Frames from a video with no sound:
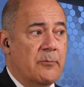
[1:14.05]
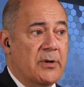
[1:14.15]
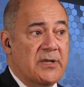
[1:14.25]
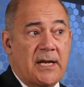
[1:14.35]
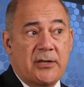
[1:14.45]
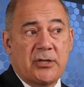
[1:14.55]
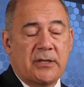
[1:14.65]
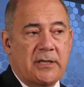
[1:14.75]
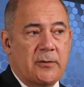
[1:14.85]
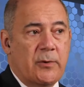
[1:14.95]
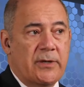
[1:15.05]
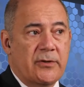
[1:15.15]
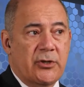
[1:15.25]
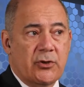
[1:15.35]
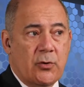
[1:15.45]
potentially with
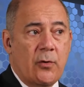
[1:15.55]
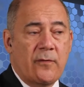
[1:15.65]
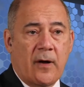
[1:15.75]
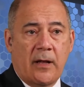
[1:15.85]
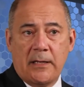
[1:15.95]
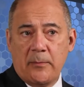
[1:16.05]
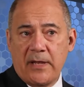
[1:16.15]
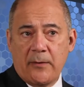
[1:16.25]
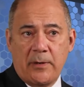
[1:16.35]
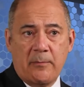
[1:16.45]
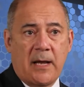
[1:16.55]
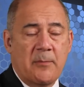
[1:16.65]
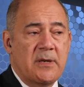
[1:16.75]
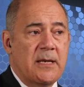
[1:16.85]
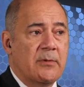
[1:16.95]
stroke volume that we
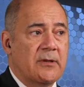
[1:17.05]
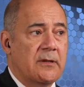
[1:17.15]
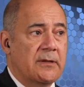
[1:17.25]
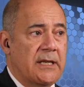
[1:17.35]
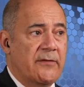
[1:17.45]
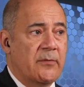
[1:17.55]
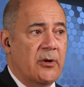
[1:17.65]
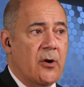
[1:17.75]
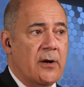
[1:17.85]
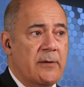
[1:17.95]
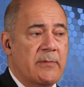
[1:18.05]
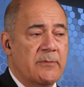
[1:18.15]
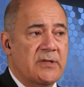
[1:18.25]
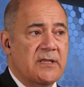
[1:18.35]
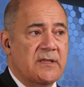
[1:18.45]
might be able to glean from the
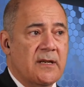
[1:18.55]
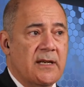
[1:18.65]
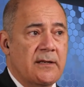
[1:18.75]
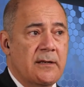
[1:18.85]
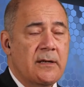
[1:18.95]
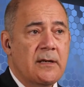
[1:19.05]
CardioMEMS design